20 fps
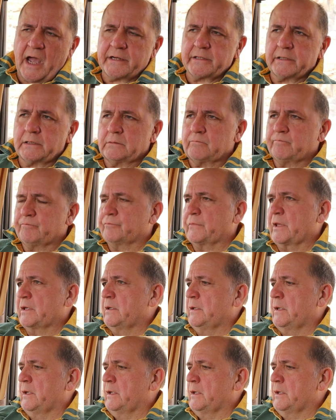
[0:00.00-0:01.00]
a
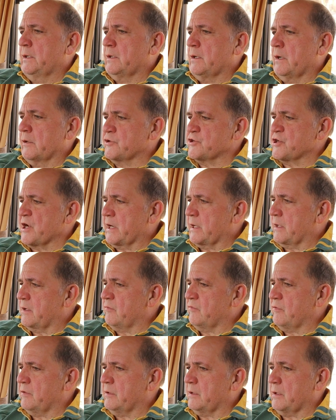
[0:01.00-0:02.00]

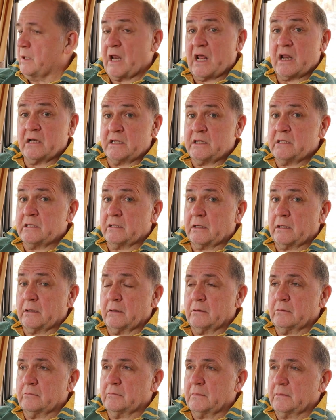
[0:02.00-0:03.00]
shave, and I needed it.
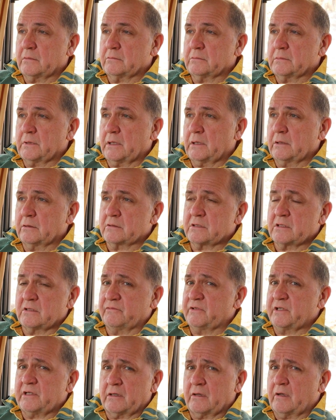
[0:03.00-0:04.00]
I looked at the
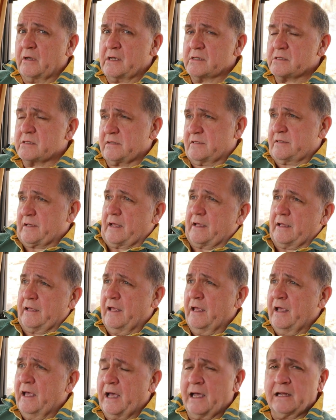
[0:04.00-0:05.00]
video yesterday.
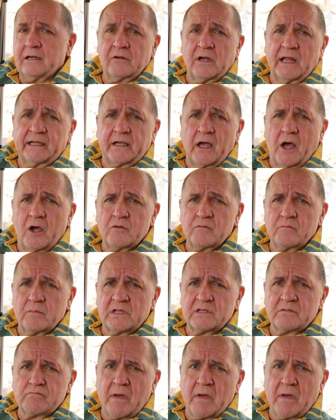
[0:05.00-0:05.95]
I look like a homeless